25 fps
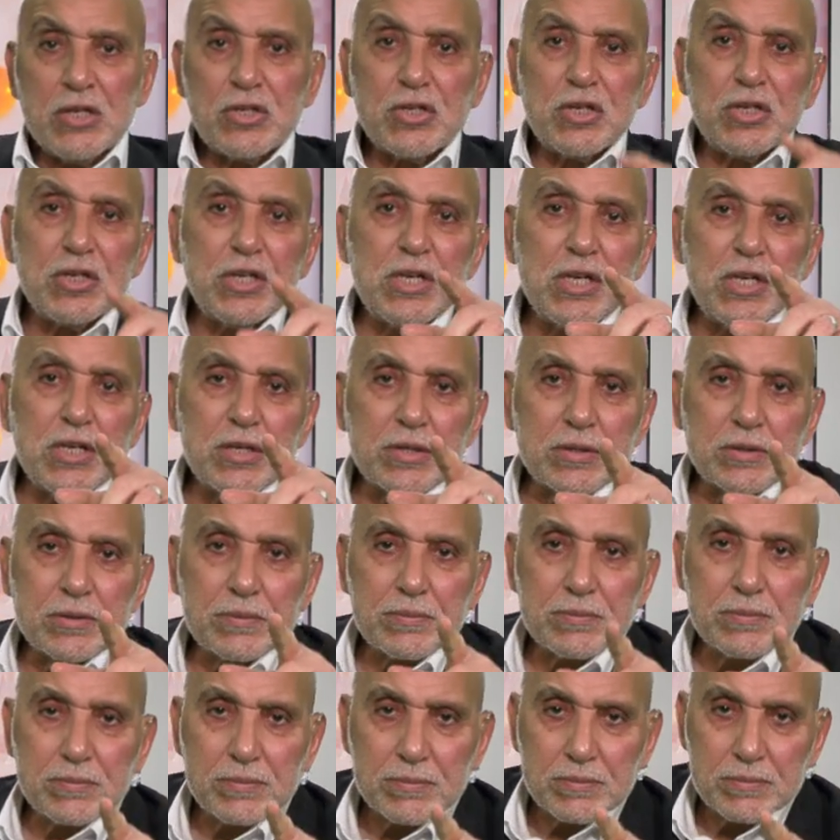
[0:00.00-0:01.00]

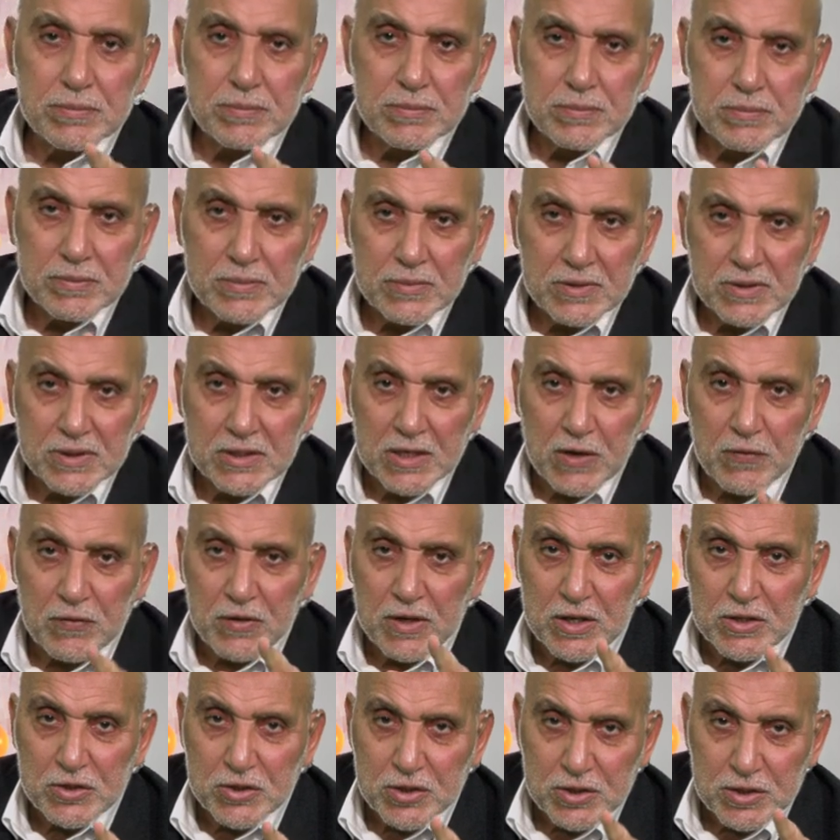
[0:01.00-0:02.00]
engineer,
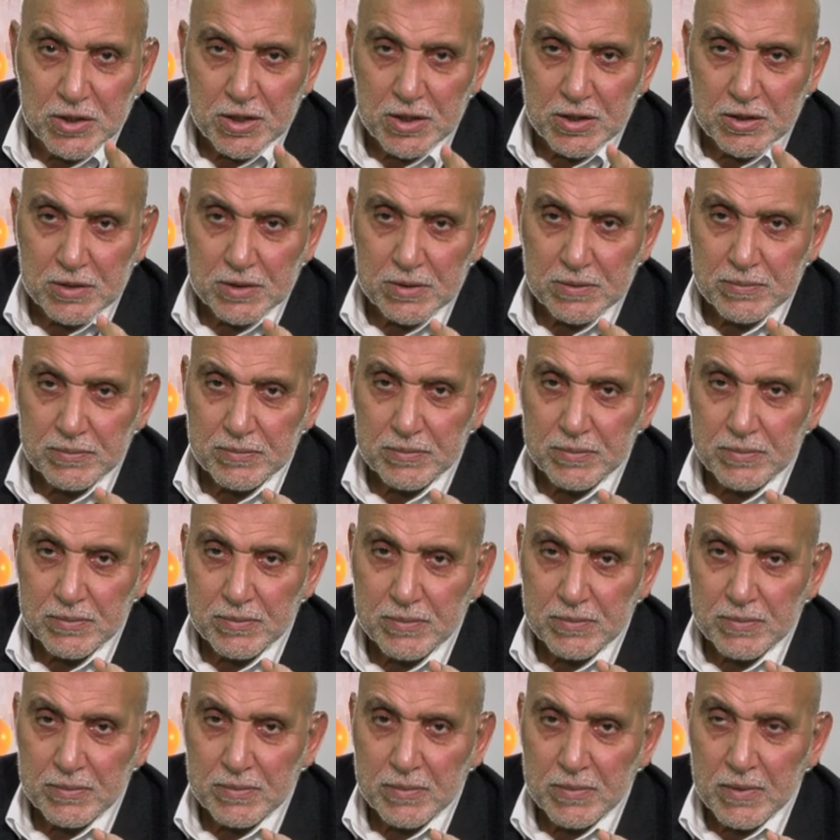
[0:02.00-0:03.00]
civil engineer,
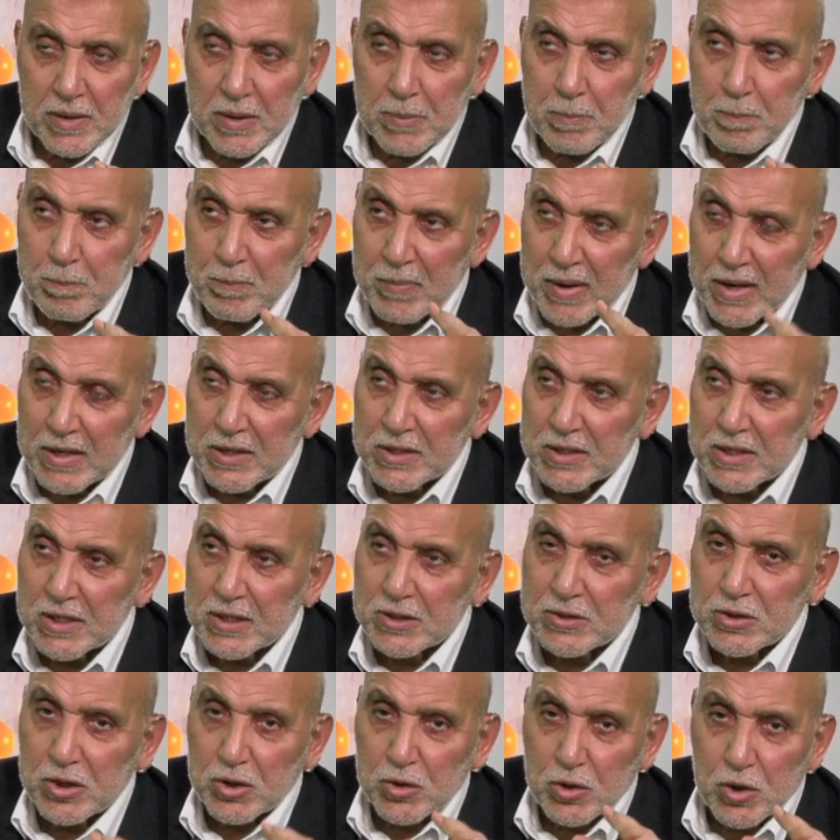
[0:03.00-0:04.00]

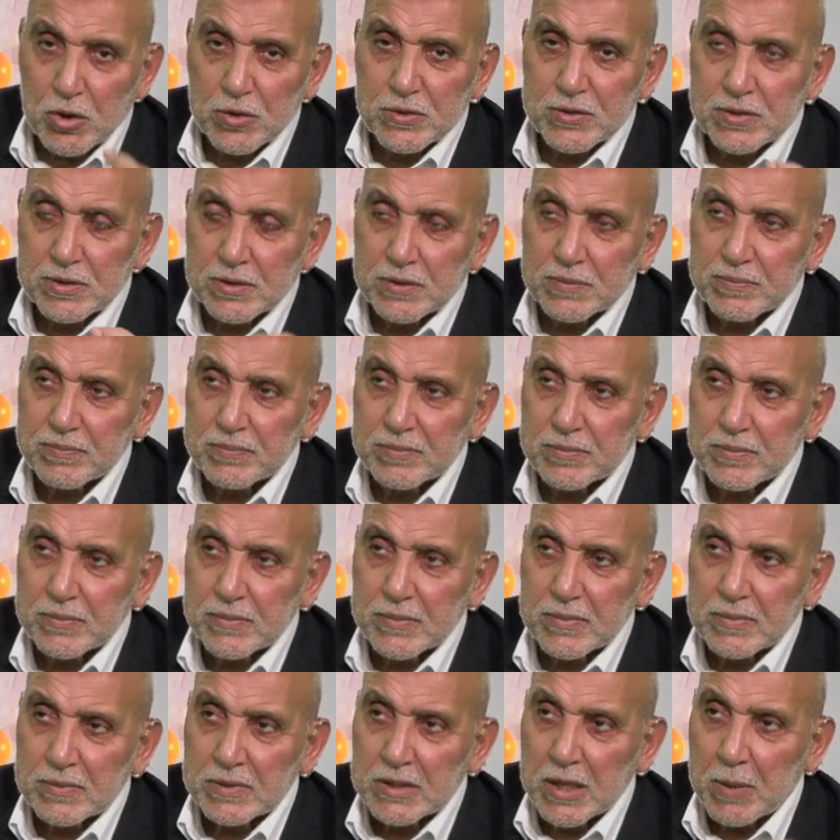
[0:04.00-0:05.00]
building the roads,
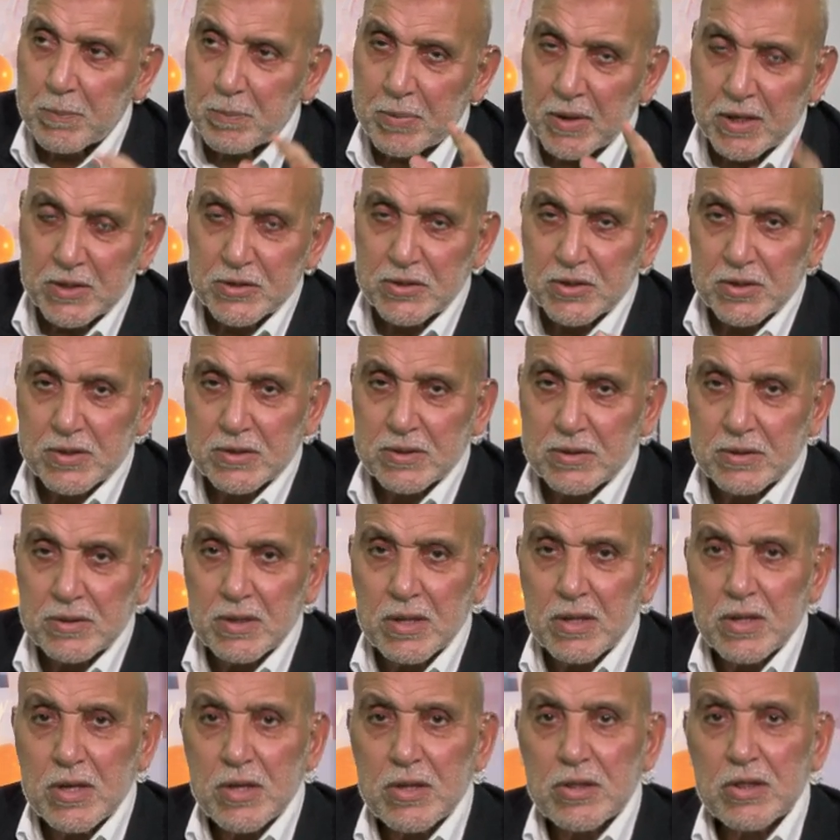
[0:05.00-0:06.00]
the
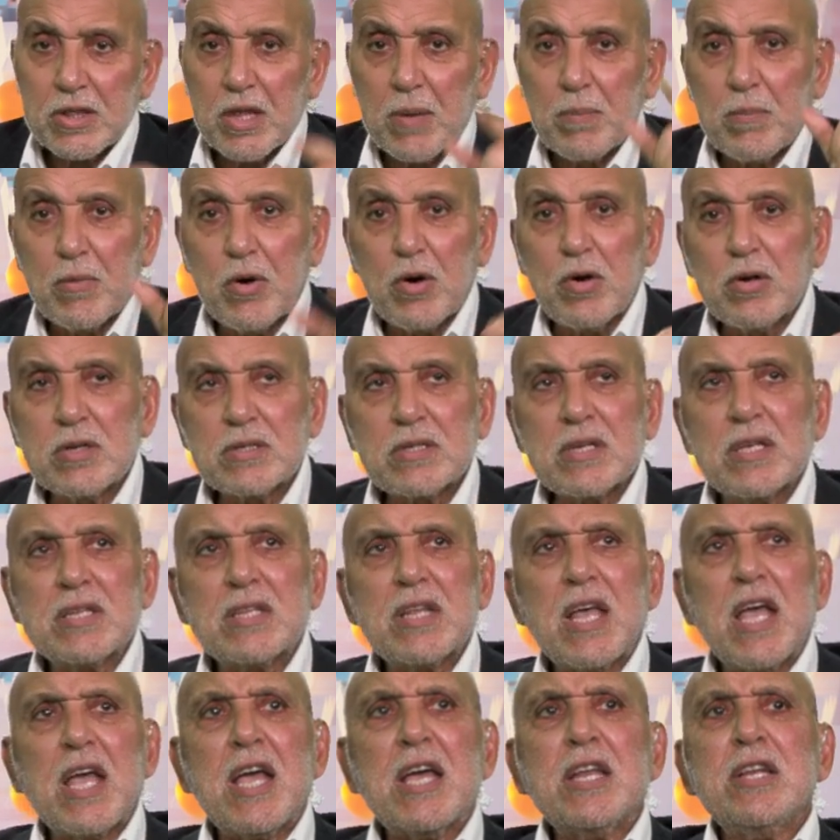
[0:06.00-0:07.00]
bridges, the malls,
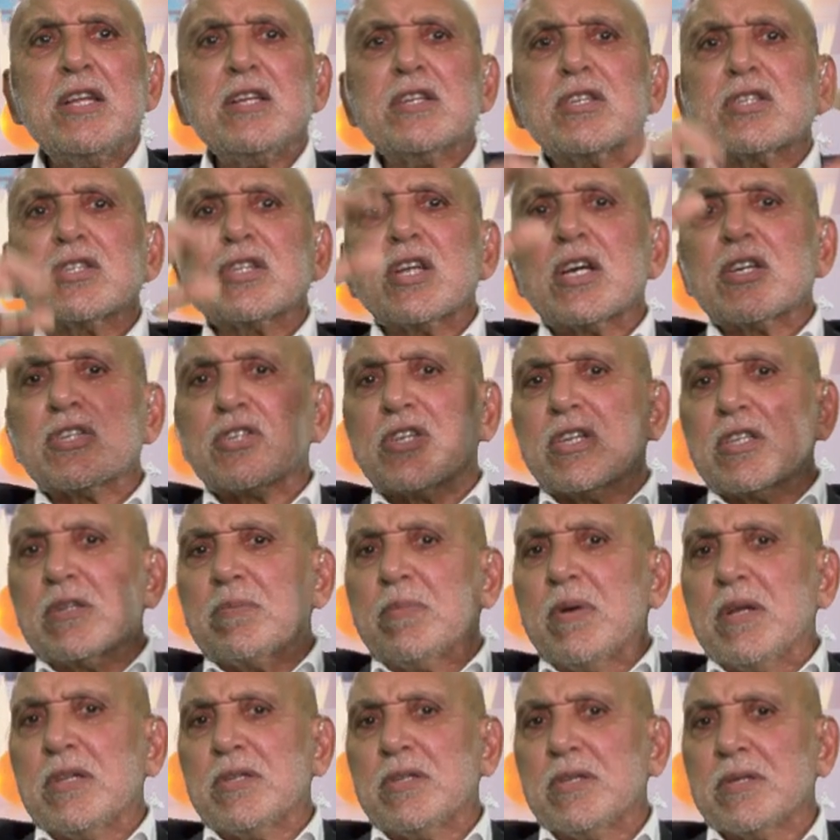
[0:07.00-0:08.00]
and any
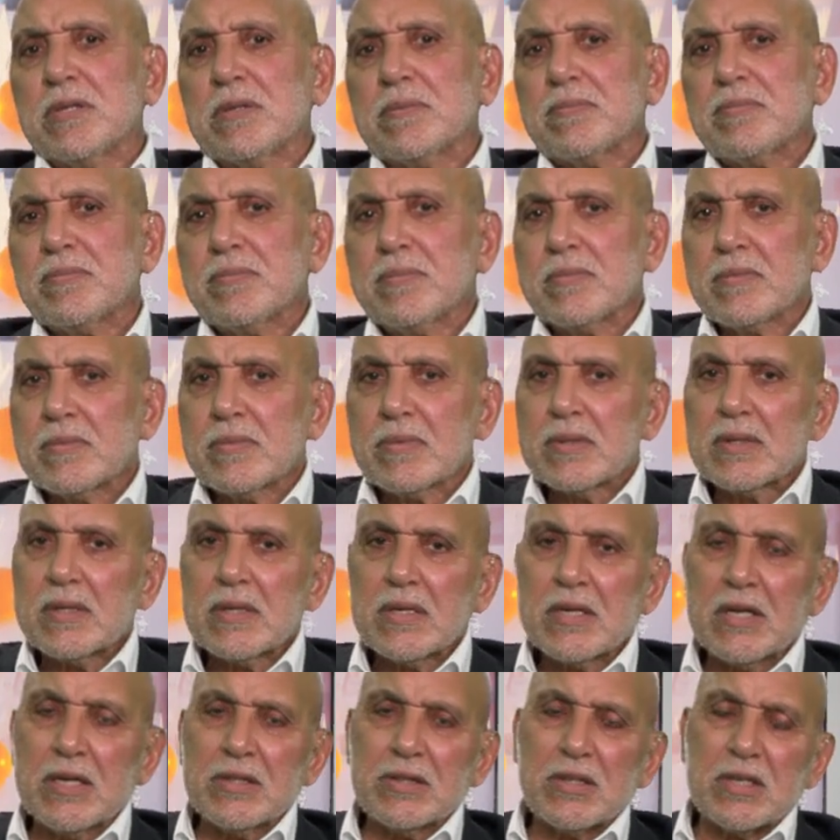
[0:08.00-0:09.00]
structured building
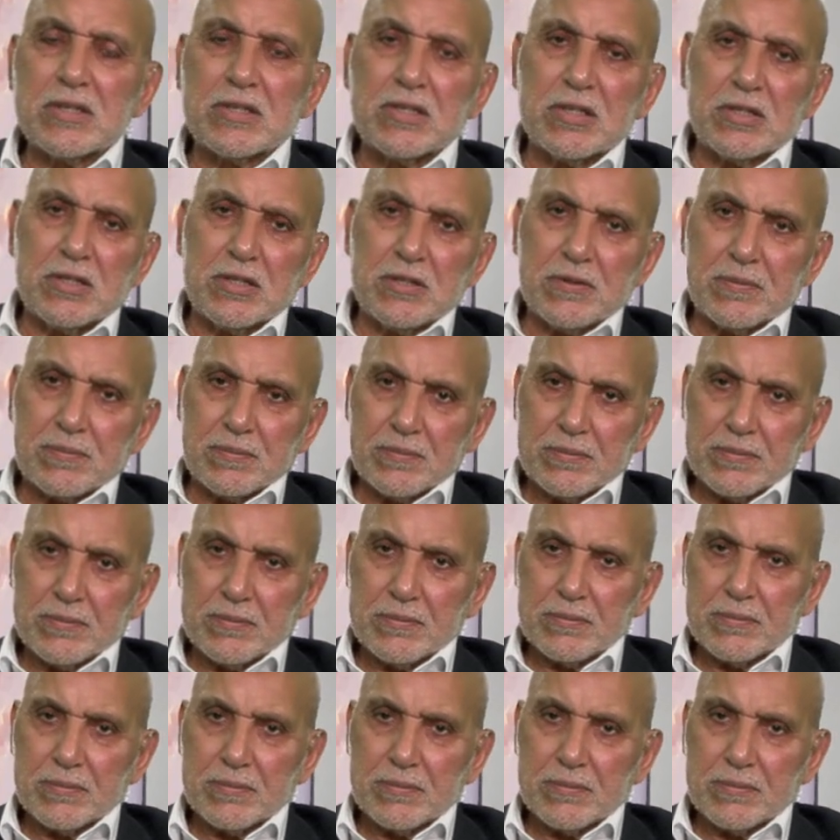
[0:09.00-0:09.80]
in the city.